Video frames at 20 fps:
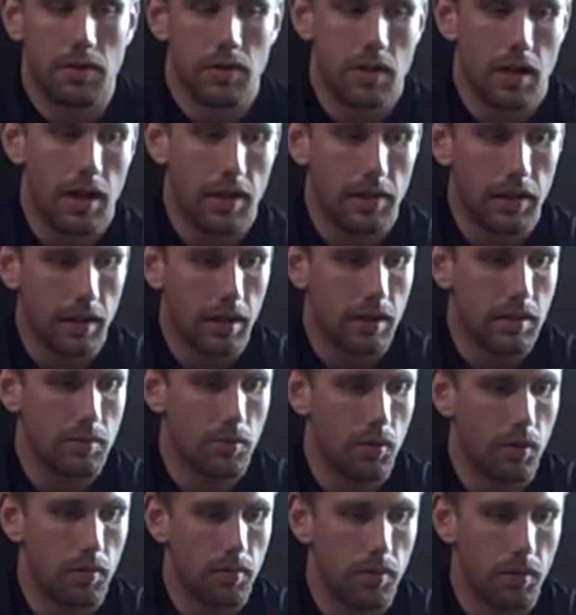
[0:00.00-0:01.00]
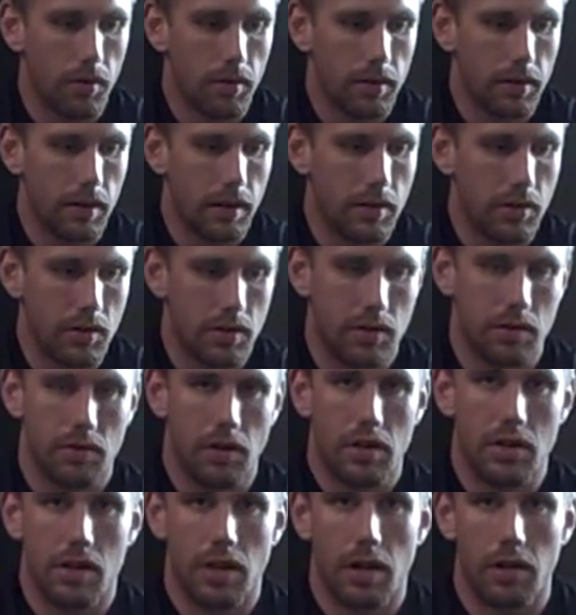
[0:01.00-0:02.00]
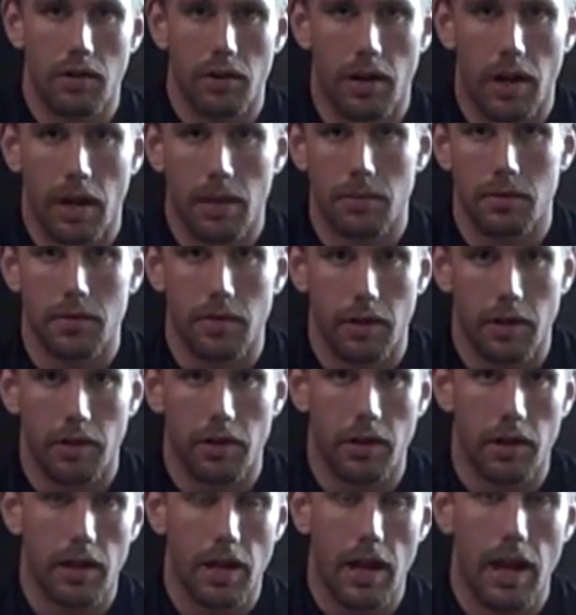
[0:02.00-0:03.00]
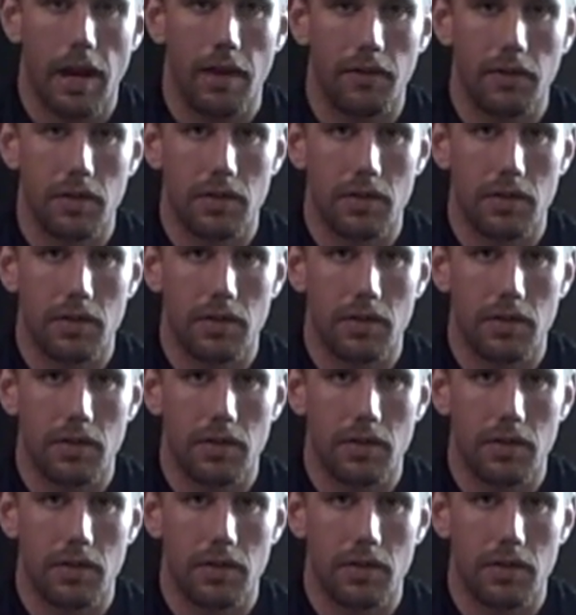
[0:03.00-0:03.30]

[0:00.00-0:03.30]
which I think is more important than just stretching out your hamstring or your calf.